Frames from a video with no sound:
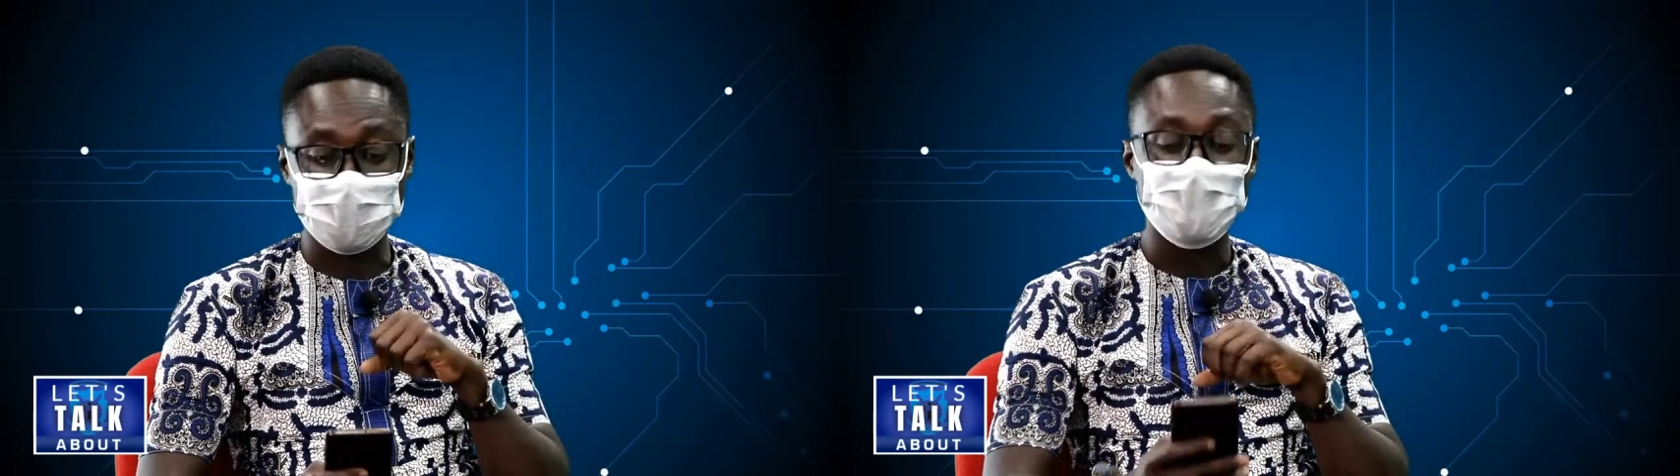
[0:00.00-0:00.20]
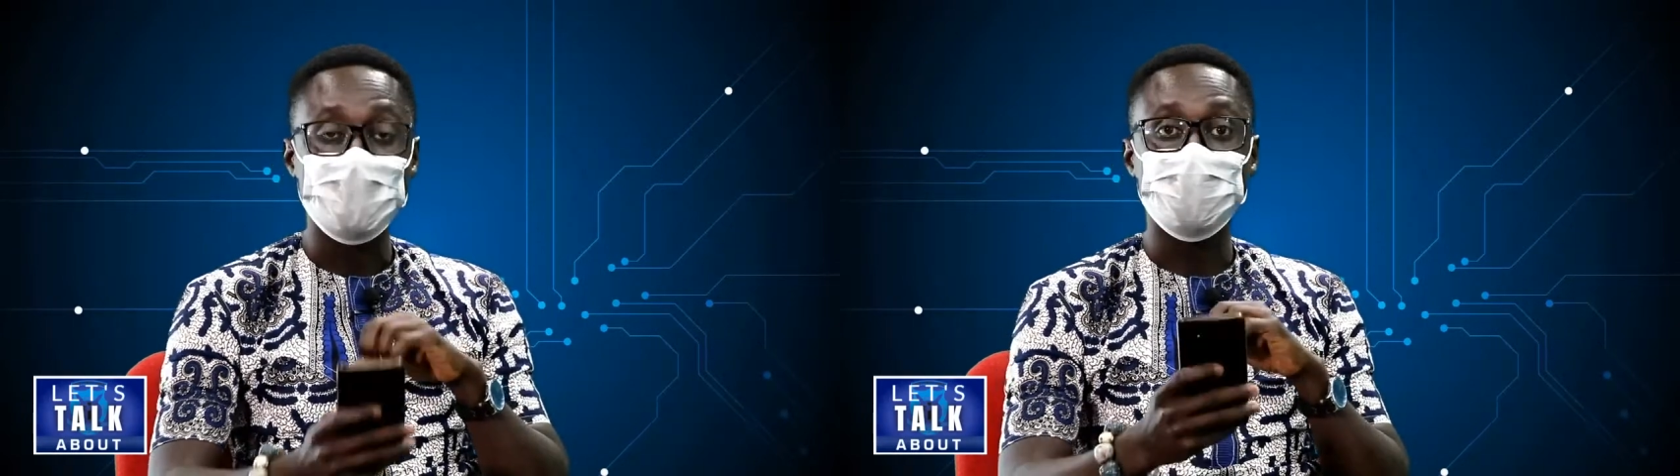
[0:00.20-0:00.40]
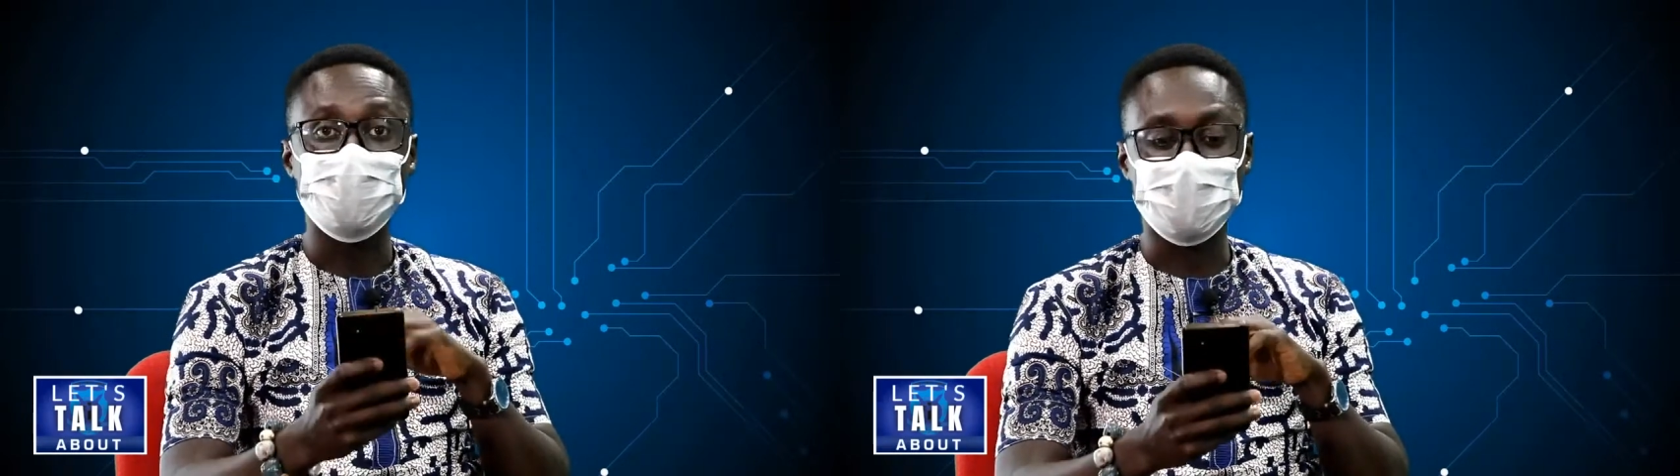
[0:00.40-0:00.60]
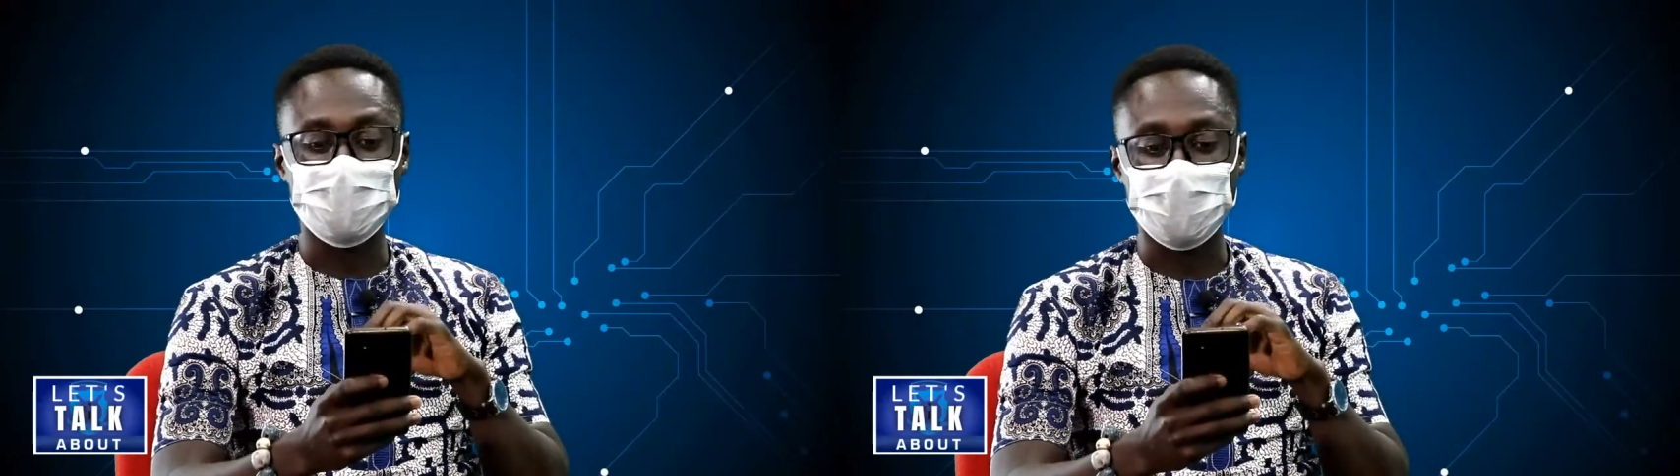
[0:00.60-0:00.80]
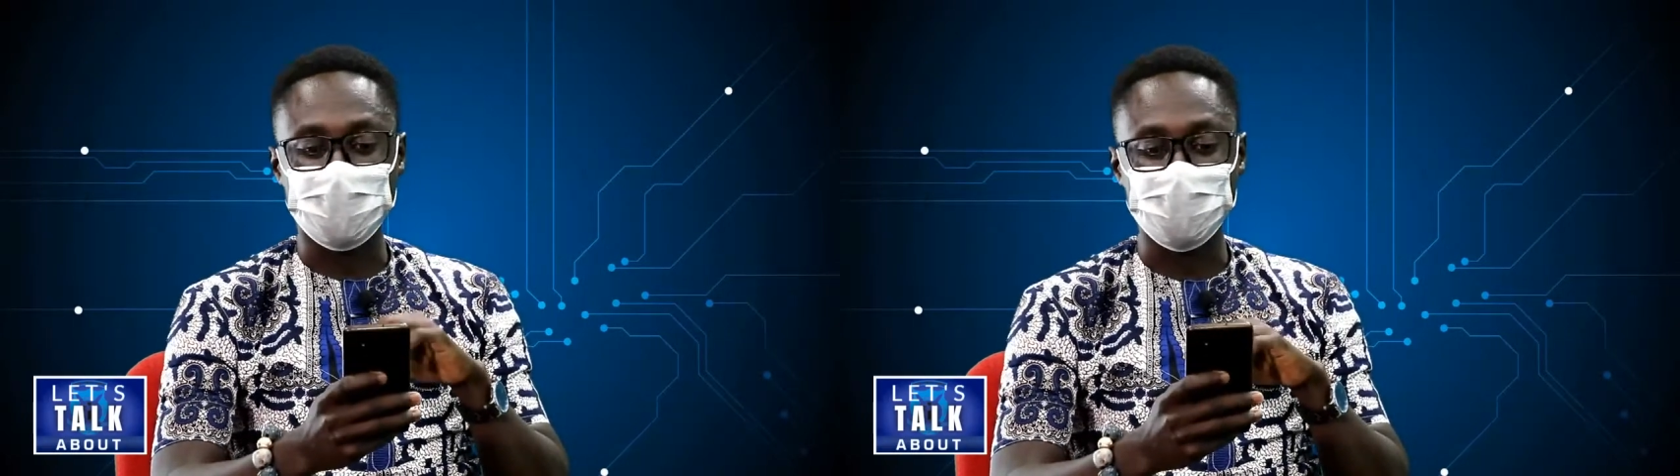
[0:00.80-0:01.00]
using
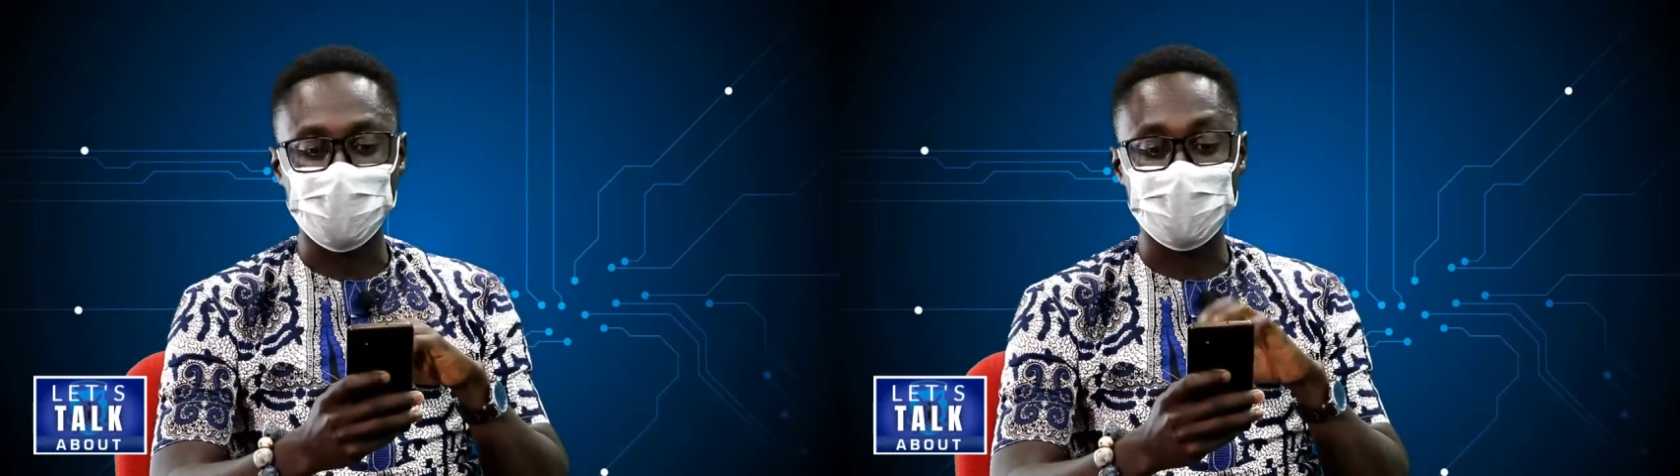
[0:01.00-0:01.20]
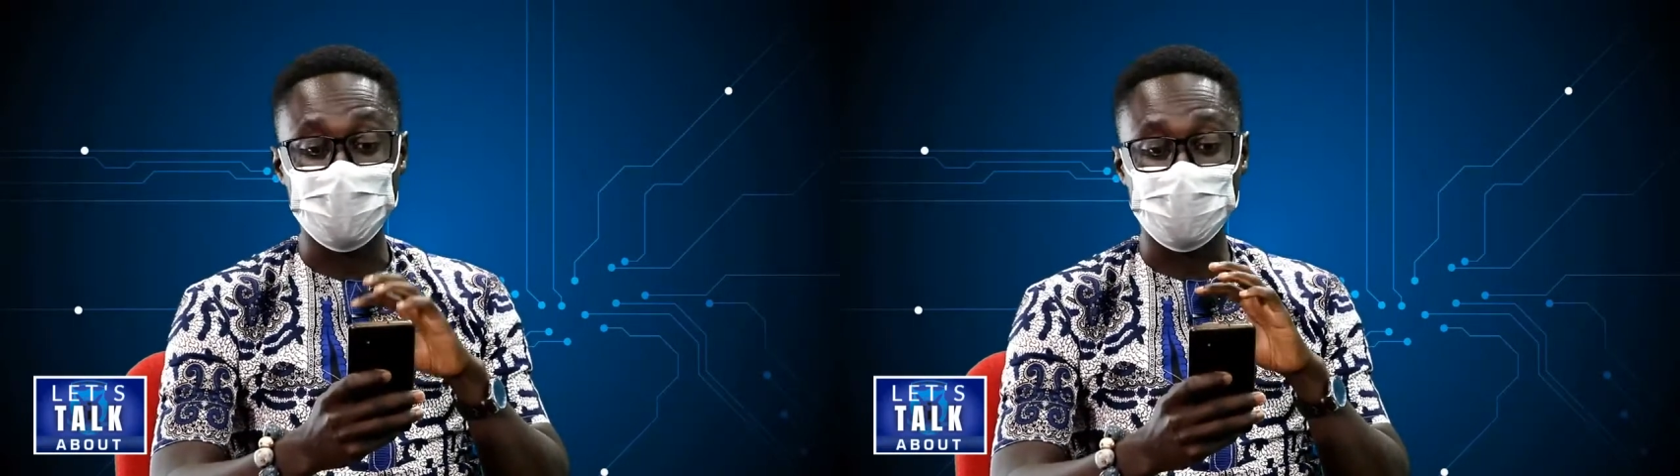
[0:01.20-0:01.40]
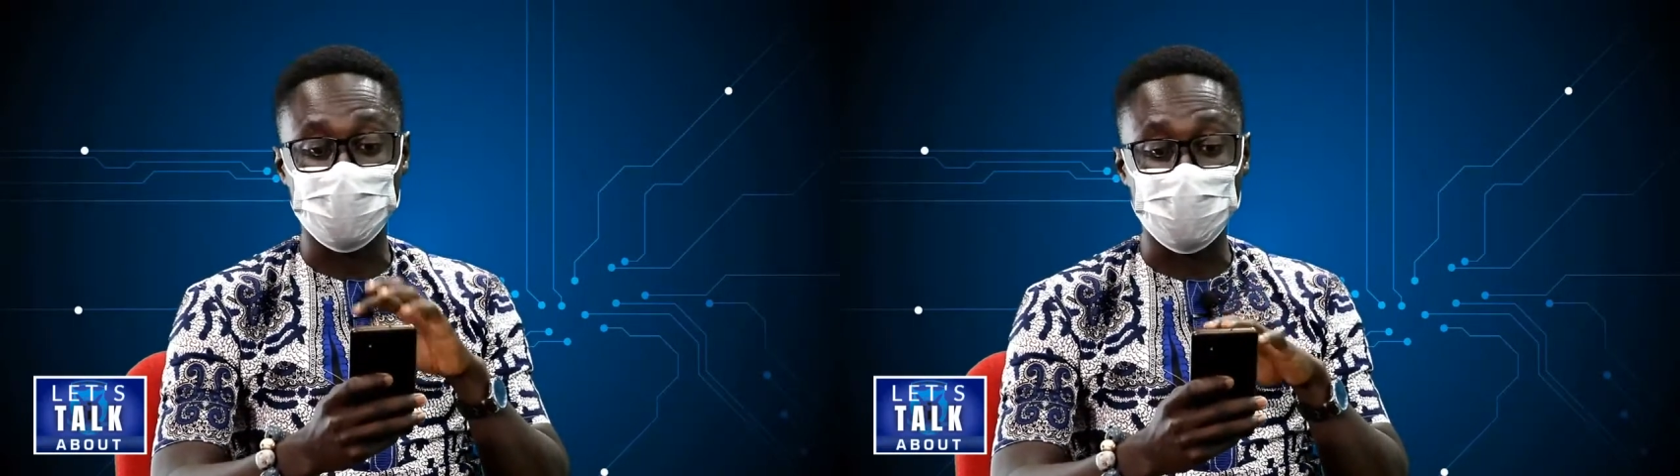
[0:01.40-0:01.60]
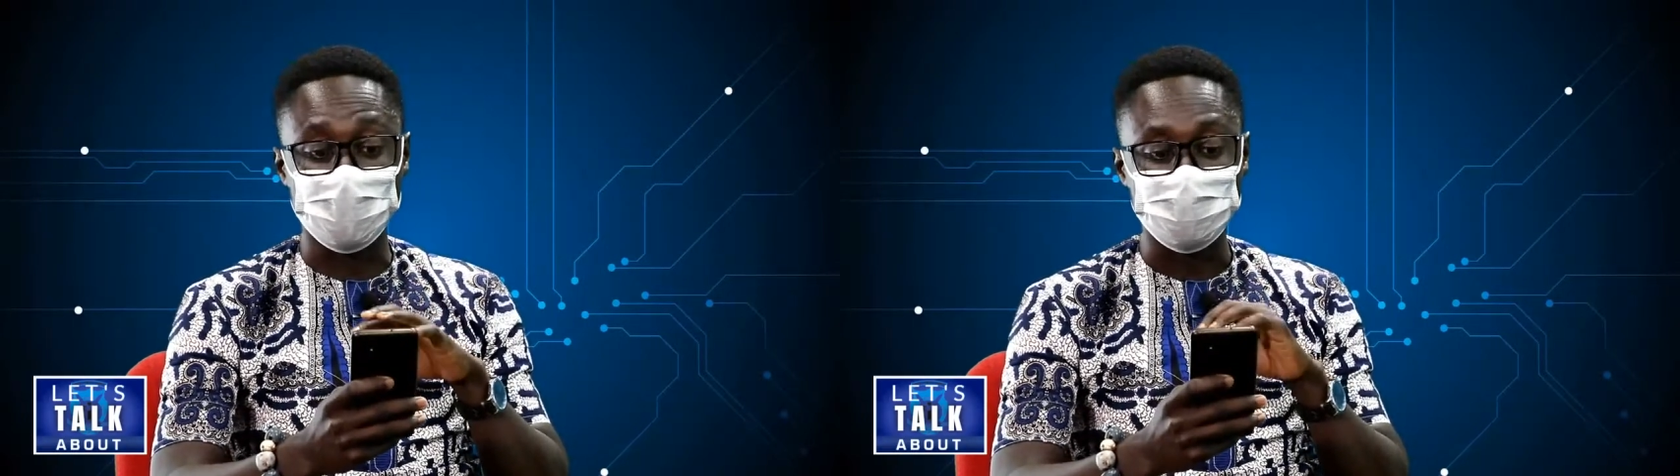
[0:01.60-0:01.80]
technology is good.